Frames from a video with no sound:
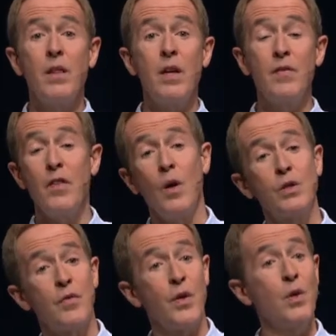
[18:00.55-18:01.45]
even
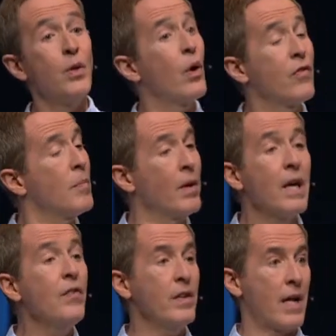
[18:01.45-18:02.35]
those of you who don't even
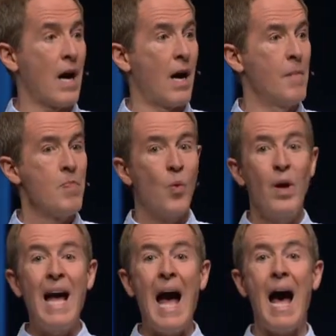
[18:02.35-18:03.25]
believe in God,
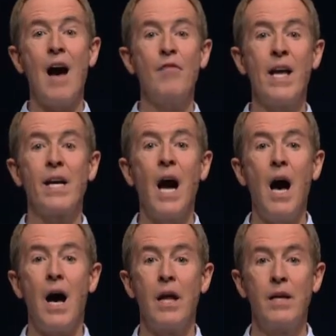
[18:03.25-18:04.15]
we have a
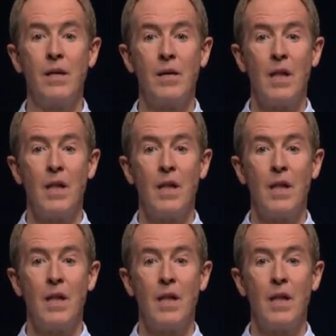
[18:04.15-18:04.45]
God